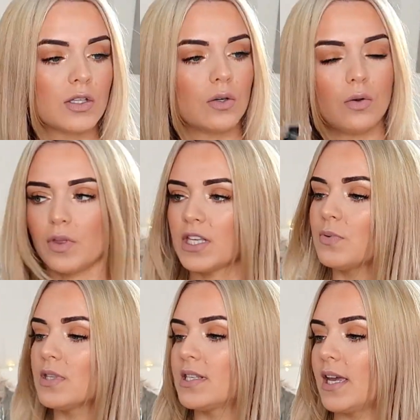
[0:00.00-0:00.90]
So this
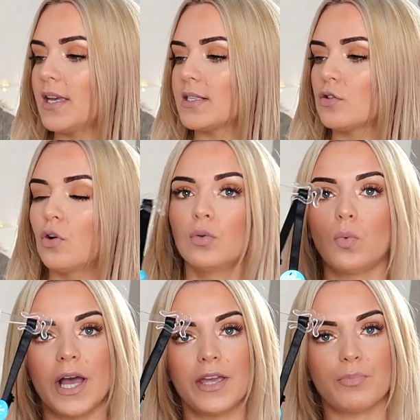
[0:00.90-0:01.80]
one says
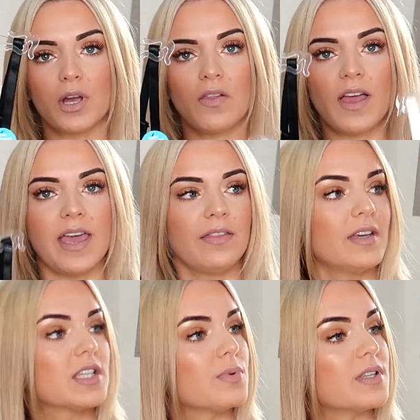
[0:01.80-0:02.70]
non-wire bralette and
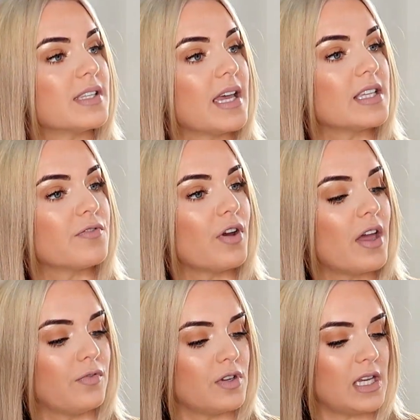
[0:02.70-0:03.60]
this one says for
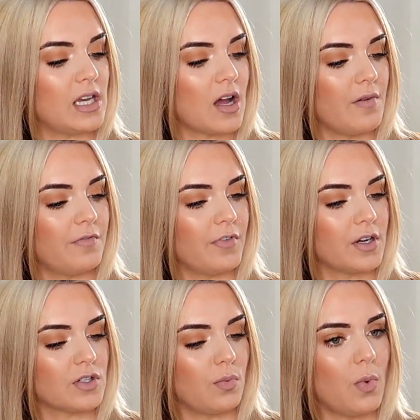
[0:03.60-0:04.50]
everyday
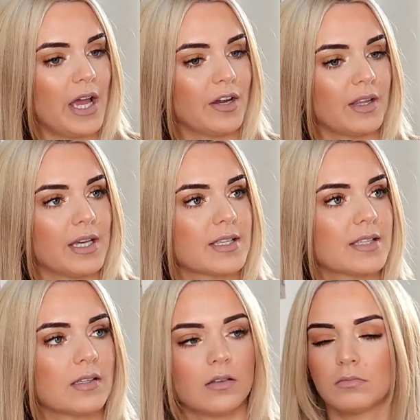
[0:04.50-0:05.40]
comfort
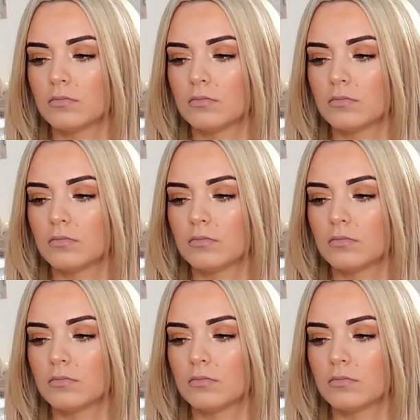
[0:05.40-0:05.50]
wireless.